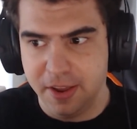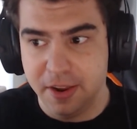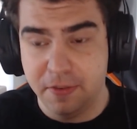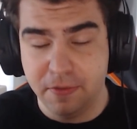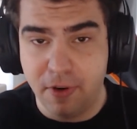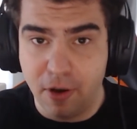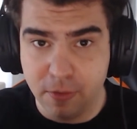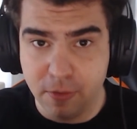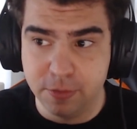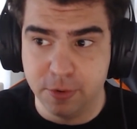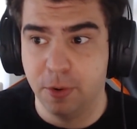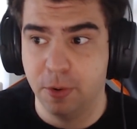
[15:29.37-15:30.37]

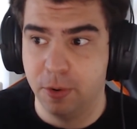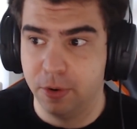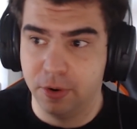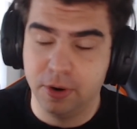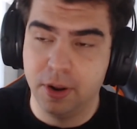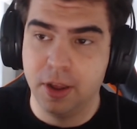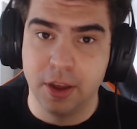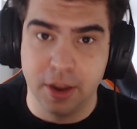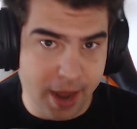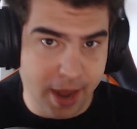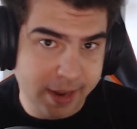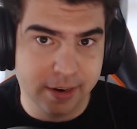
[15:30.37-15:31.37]
involved or
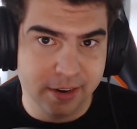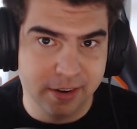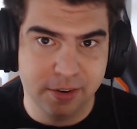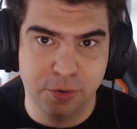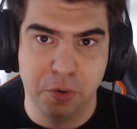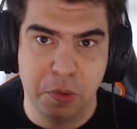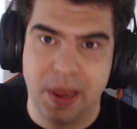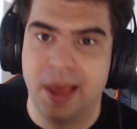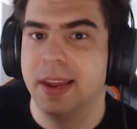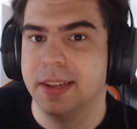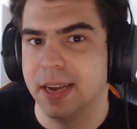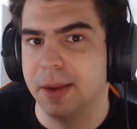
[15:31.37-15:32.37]
connected to a
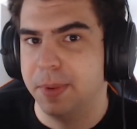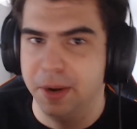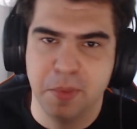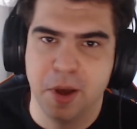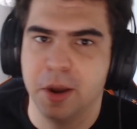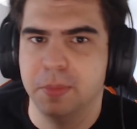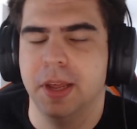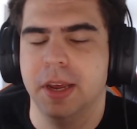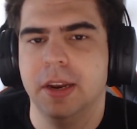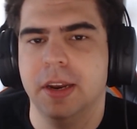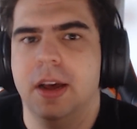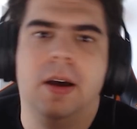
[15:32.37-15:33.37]
play that's happening bottom
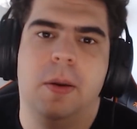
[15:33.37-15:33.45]
lane.